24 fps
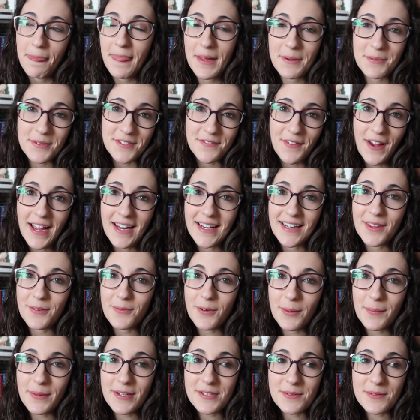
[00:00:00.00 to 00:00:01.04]
It was fine. The
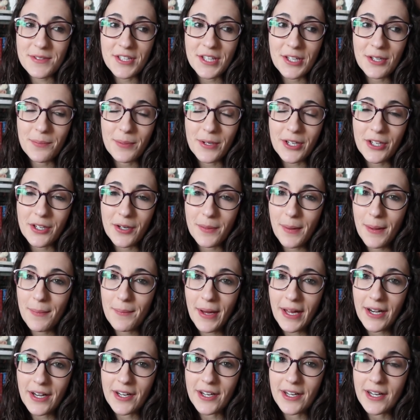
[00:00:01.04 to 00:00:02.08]
romance was cute, but it could have been
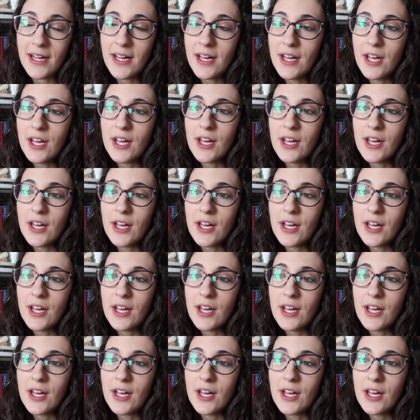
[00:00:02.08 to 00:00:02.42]
better.